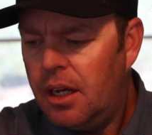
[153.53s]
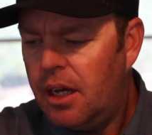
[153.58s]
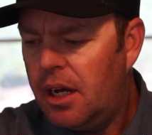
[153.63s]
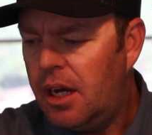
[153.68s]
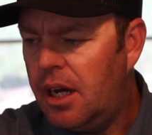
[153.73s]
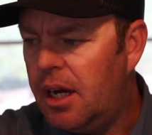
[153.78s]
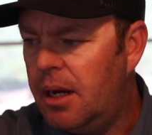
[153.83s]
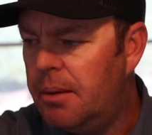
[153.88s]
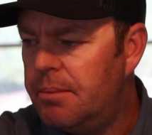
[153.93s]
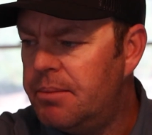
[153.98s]

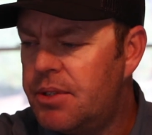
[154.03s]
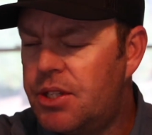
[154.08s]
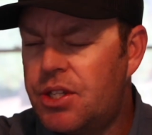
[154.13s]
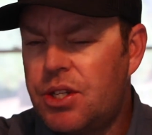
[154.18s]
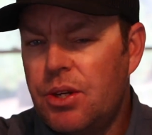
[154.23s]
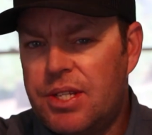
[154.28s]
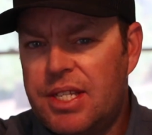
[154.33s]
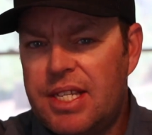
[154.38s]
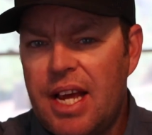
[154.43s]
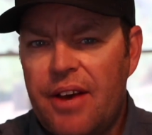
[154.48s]

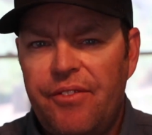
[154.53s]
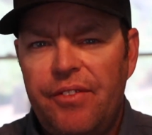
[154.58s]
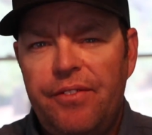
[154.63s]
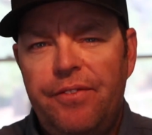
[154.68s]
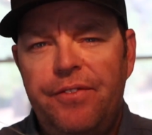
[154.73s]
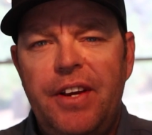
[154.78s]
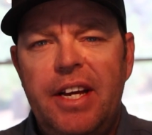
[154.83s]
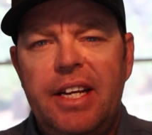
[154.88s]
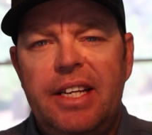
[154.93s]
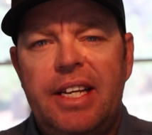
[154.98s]
So 7
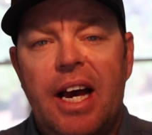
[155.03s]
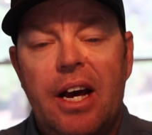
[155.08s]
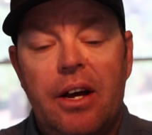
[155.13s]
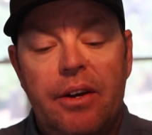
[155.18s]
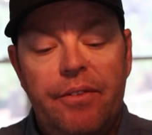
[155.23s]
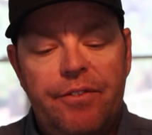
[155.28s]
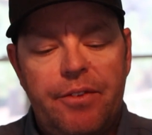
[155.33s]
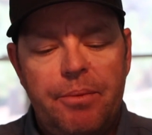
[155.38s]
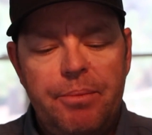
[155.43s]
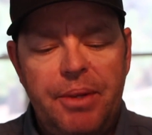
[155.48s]
feet
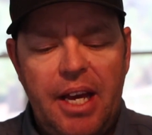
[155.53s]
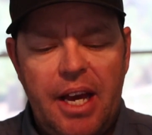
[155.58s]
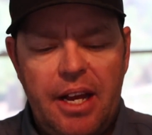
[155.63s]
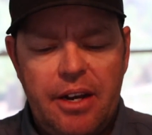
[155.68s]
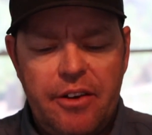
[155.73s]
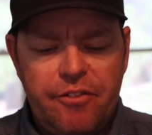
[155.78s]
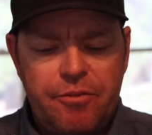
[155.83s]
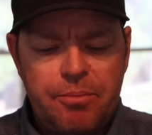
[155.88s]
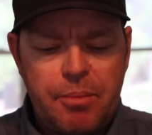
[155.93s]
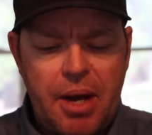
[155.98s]
down from the
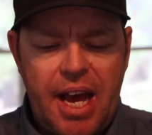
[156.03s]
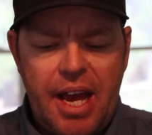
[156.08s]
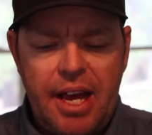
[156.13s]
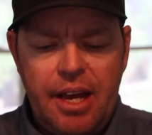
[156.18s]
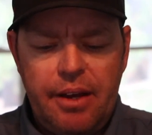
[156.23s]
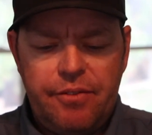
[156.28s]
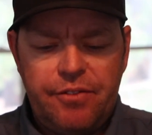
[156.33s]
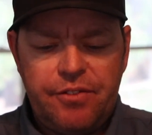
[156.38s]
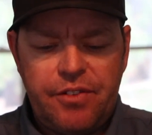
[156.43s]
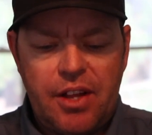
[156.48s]
end of
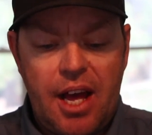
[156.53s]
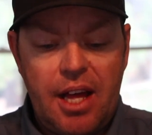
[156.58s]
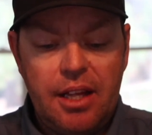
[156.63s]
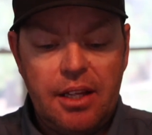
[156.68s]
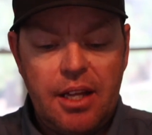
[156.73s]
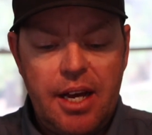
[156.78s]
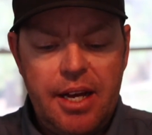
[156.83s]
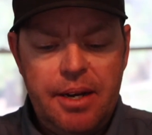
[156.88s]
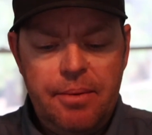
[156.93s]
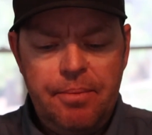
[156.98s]
my fly
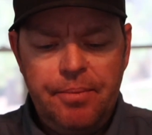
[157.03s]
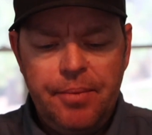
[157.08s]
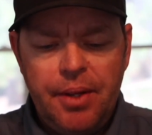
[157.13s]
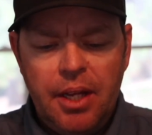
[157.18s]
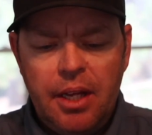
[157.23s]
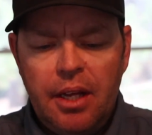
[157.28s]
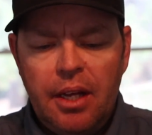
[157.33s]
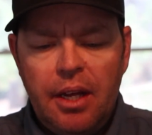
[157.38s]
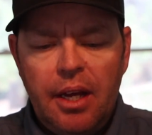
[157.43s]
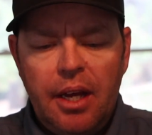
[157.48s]
line,
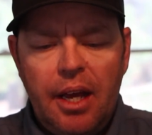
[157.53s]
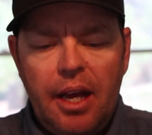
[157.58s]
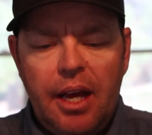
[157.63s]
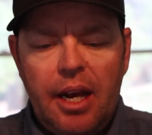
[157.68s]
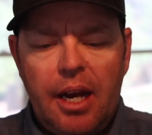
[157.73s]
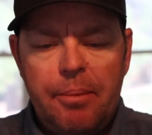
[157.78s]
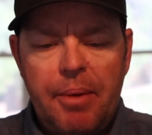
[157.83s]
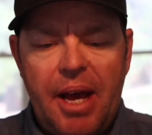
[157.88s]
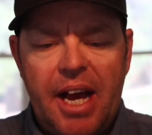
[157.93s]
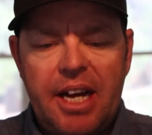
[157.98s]

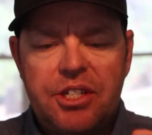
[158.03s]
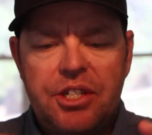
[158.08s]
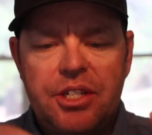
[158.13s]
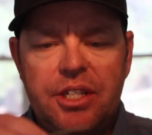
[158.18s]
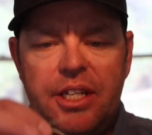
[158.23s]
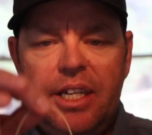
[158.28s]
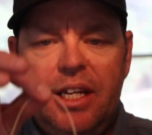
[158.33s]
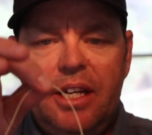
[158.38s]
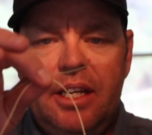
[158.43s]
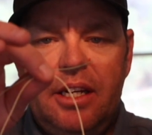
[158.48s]
and I'm
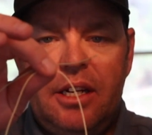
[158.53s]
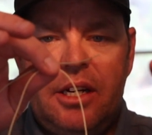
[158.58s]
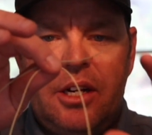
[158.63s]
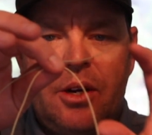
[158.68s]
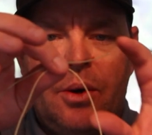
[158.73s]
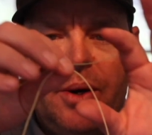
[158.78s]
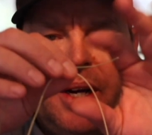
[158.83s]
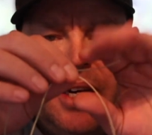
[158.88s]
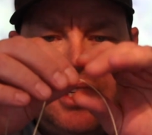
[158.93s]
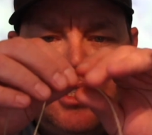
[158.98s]
actually
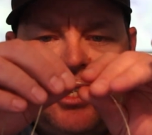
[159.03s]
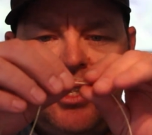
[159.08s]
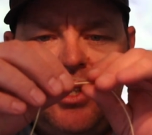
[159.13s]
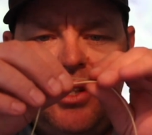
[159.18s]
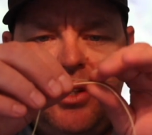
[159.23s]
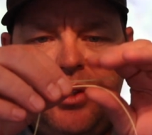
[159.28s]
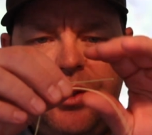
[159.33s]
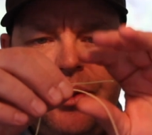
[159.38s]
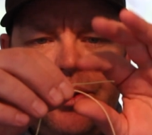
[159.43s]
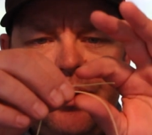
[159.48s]
going
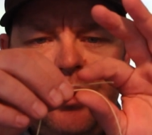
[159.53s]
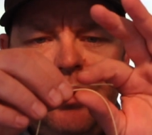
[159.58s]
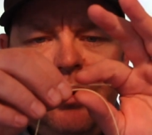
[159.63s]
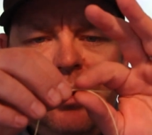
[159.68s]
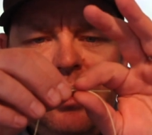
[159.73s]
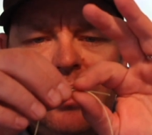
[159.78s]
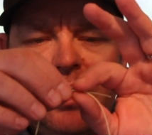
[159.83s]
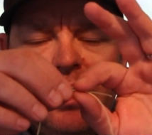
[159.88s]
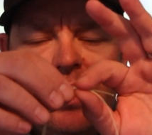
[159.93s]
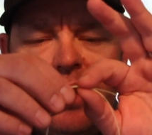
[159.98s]

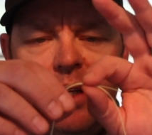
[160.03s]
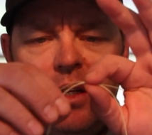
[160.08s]
to